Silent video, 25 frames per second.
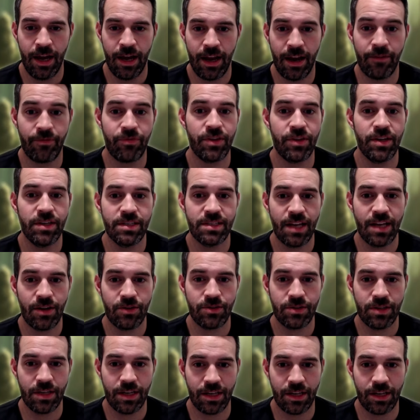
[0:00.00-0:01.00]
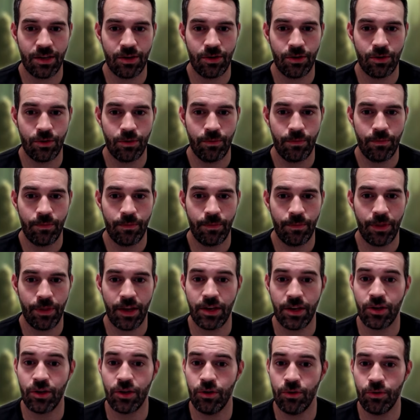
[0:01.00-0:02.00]
If this sounds like you,
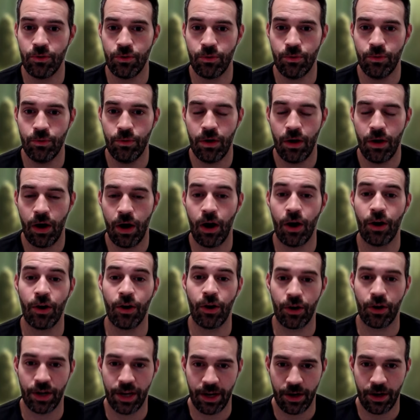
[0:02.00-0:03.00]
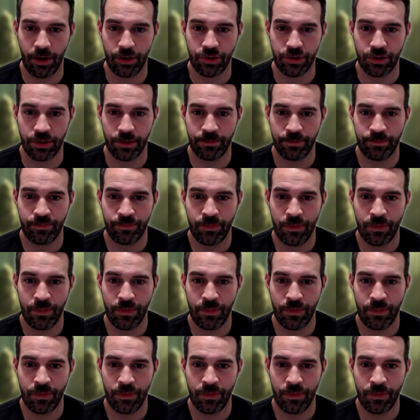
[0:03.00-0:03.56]
then you are an arcane archer.